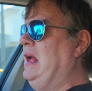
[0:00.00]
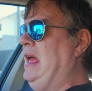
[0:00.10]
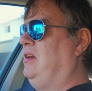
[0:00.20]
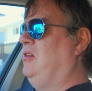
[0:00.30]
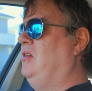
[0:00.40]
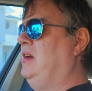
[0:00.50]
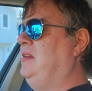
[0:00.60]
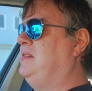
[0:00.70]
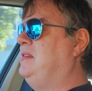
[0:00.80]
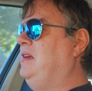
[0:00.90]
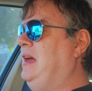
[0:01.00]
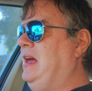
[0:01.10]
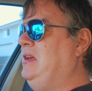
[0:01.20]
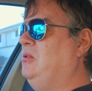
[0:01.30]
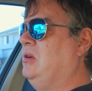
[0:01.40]
Hey guys, how
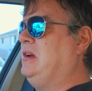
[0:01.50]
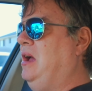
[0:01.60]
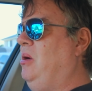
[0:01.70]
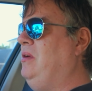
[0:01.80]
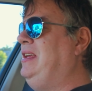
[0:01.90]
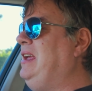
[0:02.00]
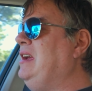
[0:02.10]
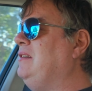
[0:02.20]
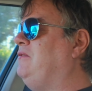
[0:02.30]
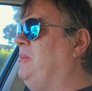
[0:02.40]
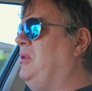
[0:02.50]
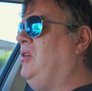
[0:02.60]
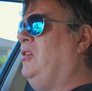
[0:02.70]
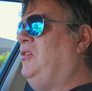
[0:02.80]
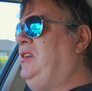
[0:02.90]
you all going? Ian from
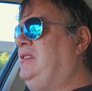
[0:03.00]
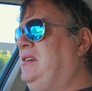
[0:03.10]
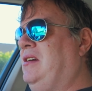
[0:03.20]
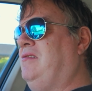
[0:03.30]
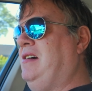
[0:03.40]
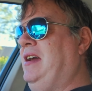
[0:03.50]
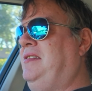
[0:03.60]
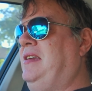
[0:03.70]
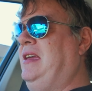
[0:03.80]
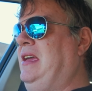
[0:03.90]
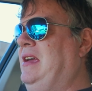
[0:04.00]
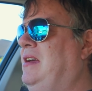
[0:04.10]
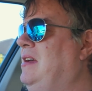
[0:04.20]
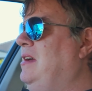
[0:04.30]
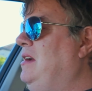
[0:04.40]
Aussie Tech Racing here,
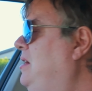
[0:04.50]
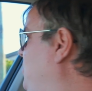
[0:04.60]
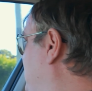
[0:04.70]
and